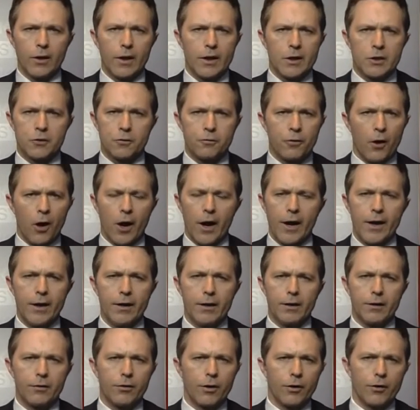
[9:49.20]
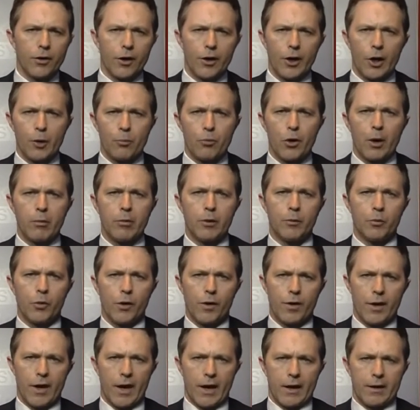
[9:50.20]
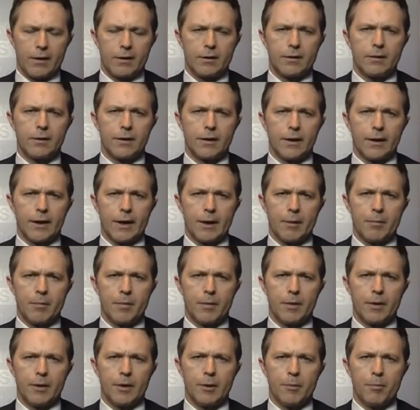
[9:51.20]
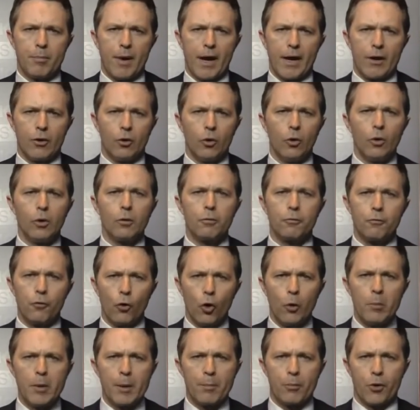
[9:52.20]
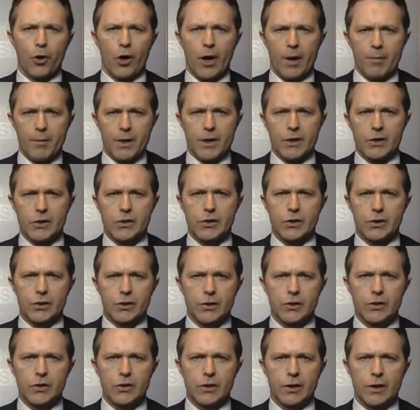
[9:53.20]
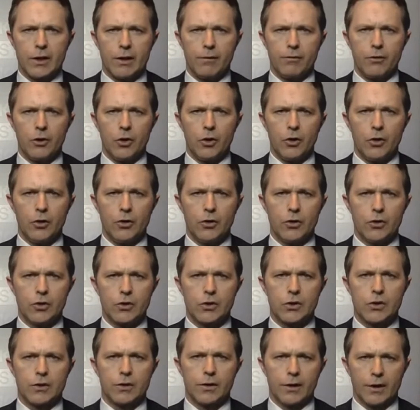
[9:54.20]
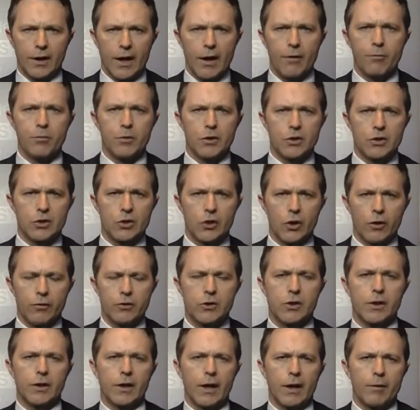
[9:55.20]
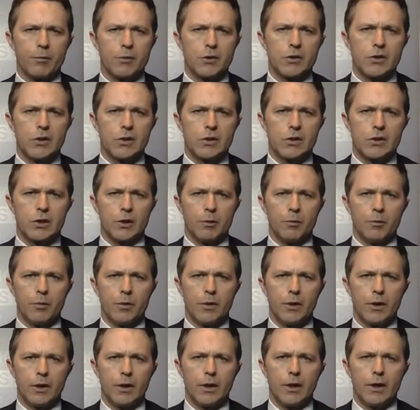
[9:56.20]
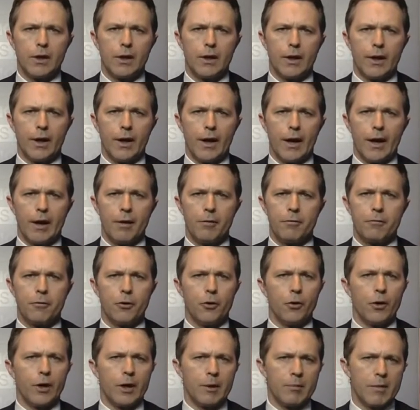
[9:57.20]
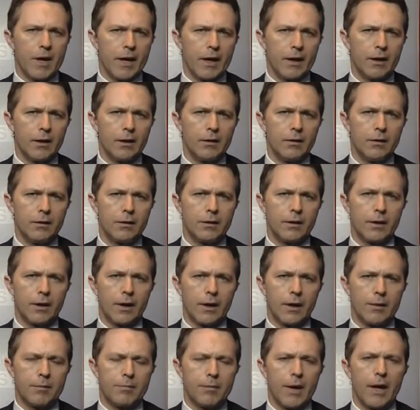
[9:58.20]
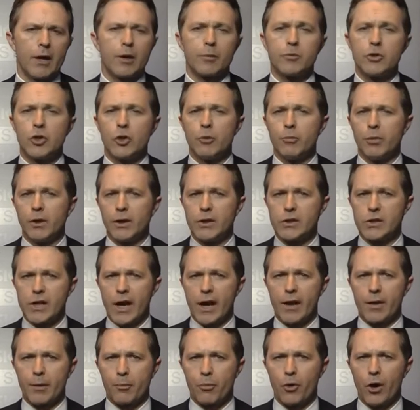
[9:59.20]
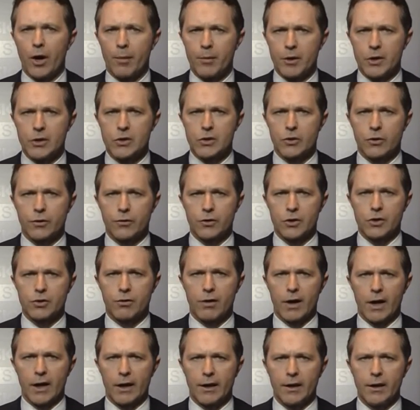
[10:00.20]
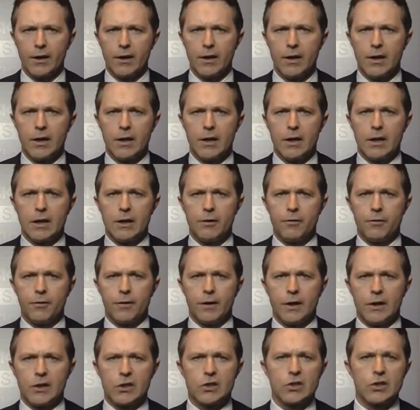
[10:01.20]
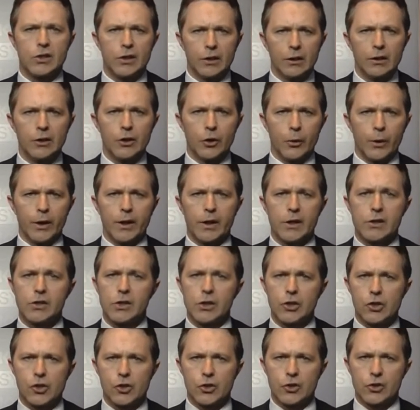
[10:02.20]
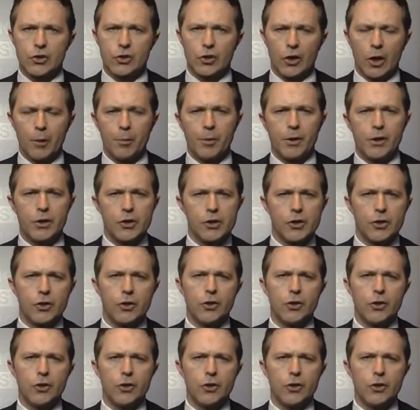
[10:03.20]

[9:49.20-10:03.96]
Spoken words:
that's fine. I've got no problem with that. But all former Prime Ministers have used the government service and the government system for email. Malcolm Turnbull is now the Prime Minister of Australia. If he's still doing this, he should stop and he should